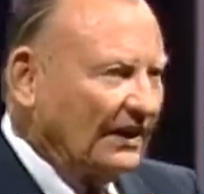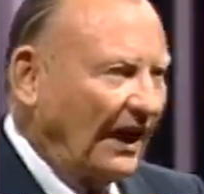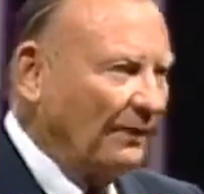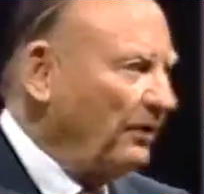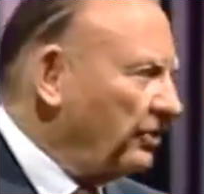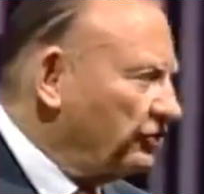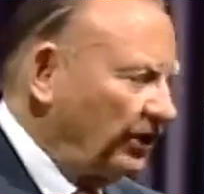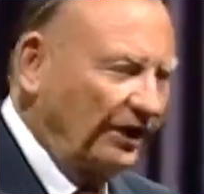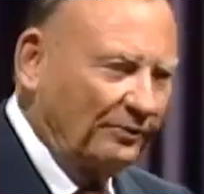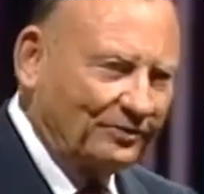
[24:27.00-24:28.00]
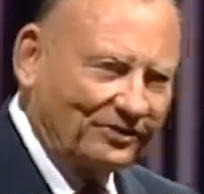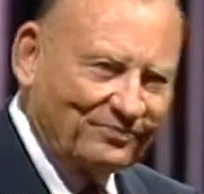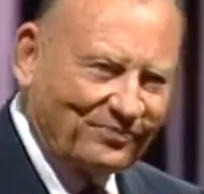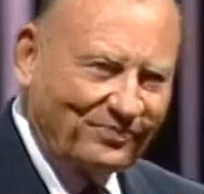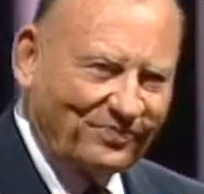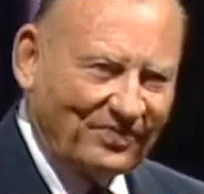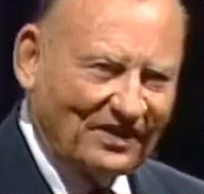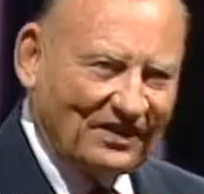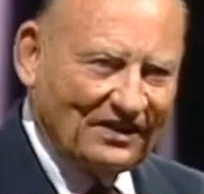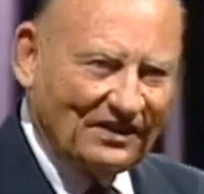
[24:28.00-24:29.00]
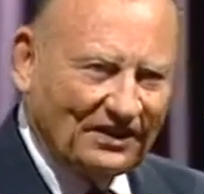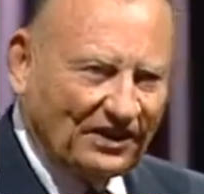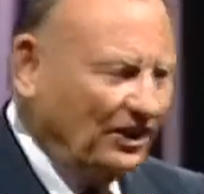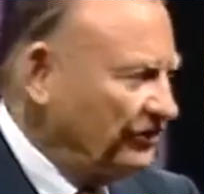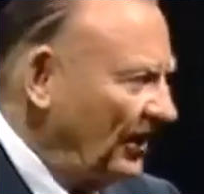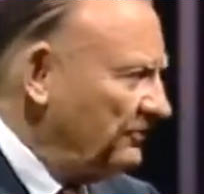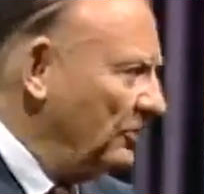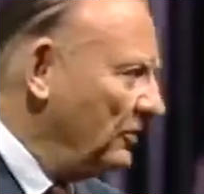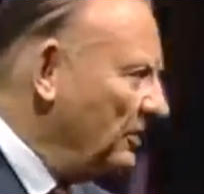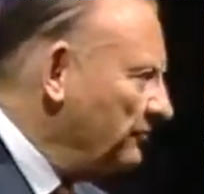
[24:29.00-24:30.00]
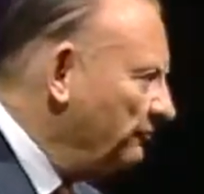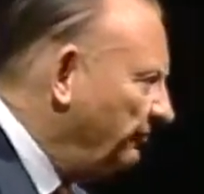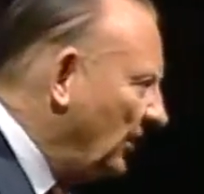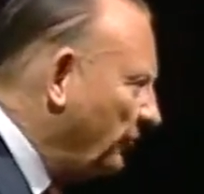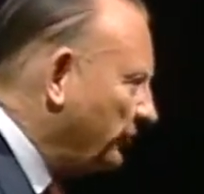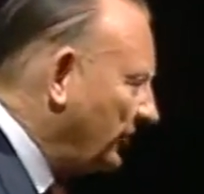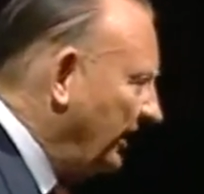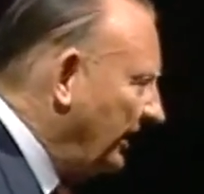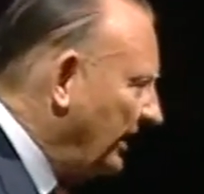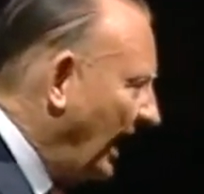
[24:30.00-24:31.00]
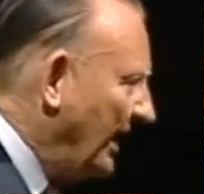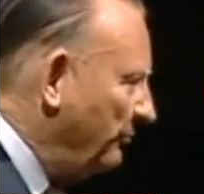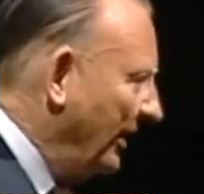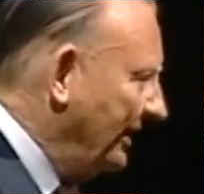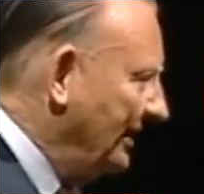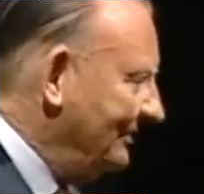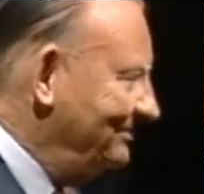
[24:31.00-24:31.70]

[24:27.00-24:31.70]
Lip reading: I am not ashamed. He said vigorously, I am ready.